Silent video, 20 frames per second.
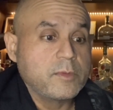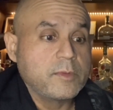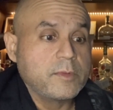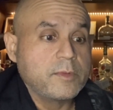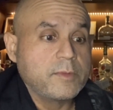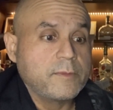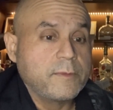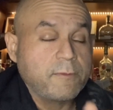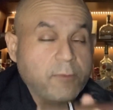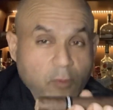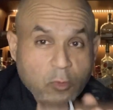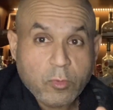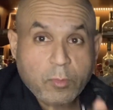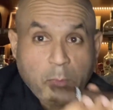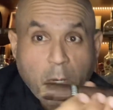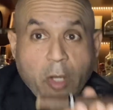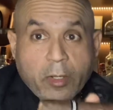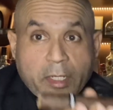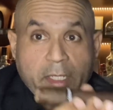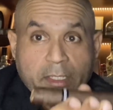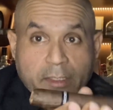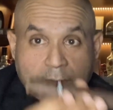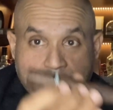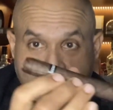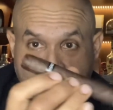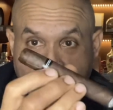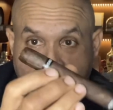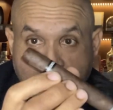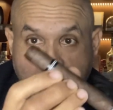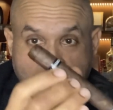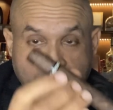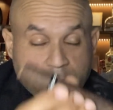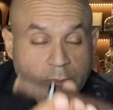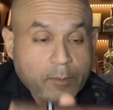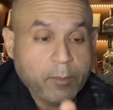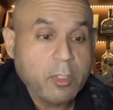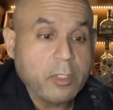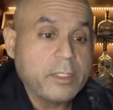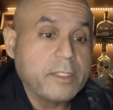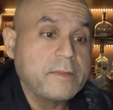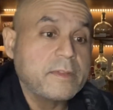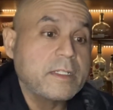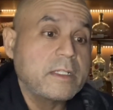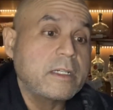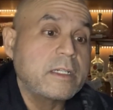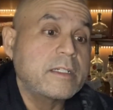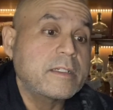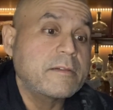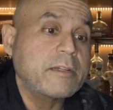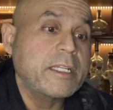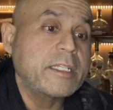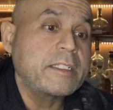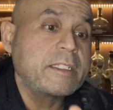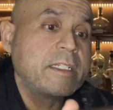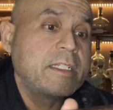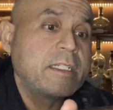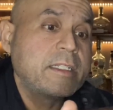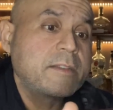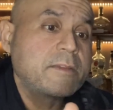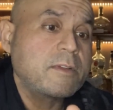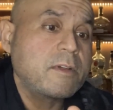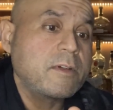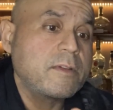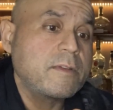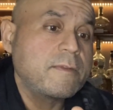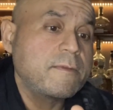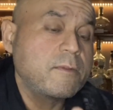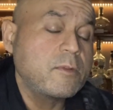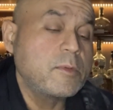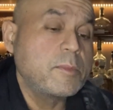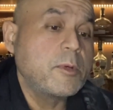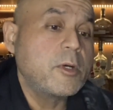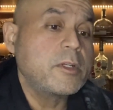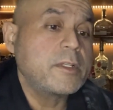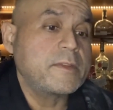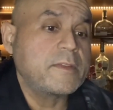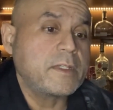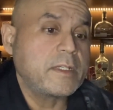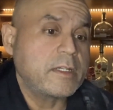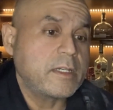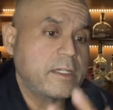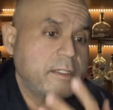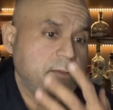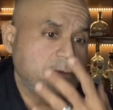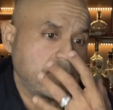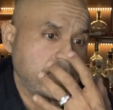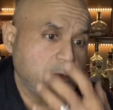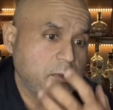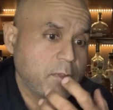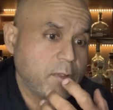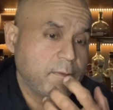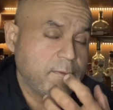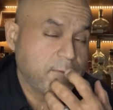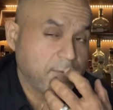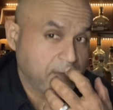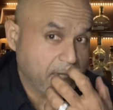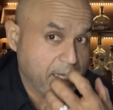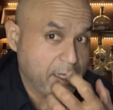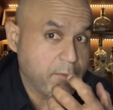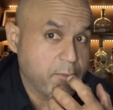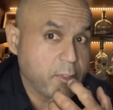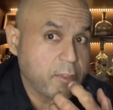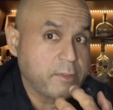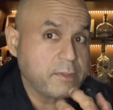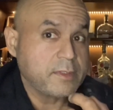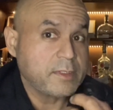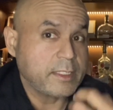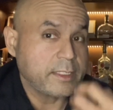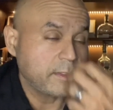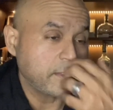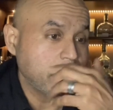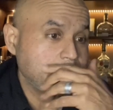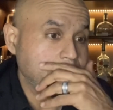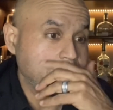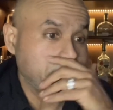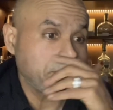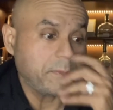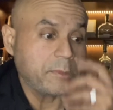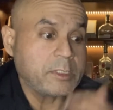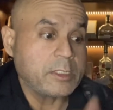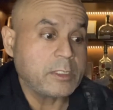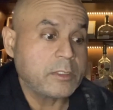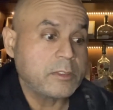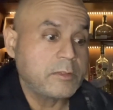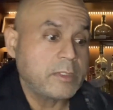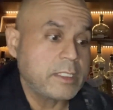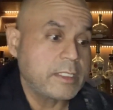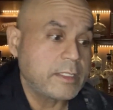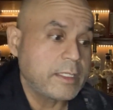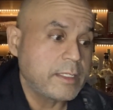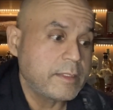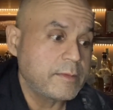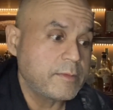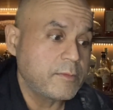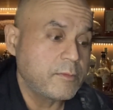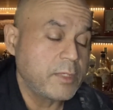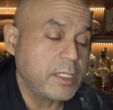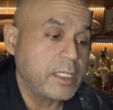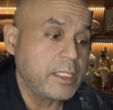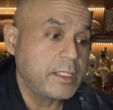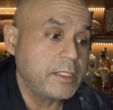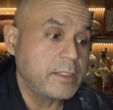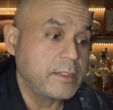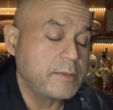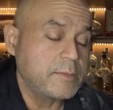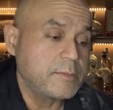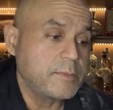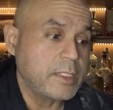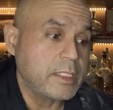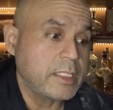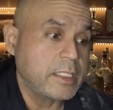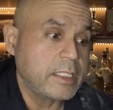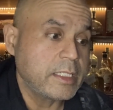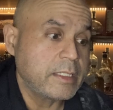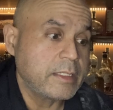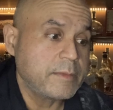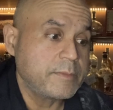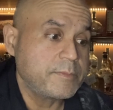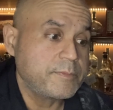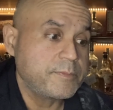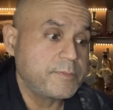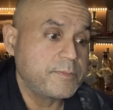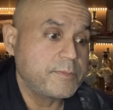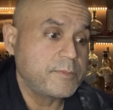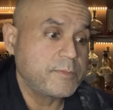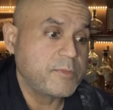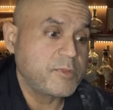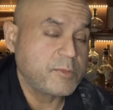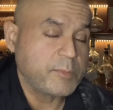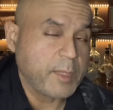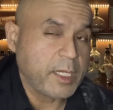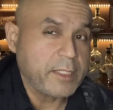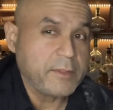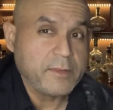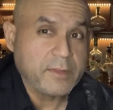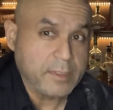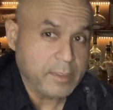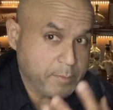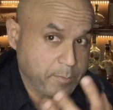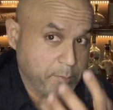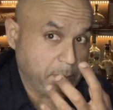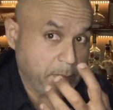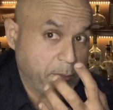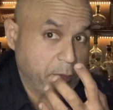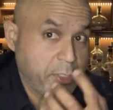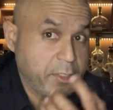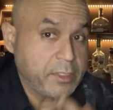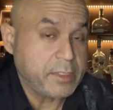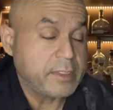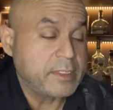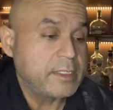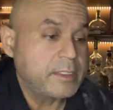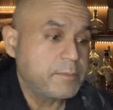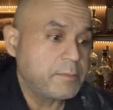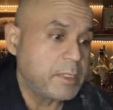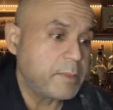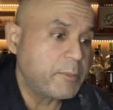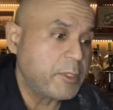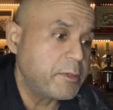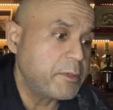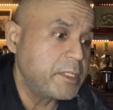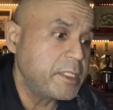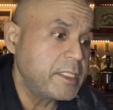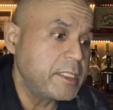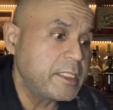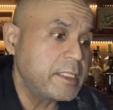full body, this is a full body cigar, right? So full body cigars, full of flavors and really spicy, peppery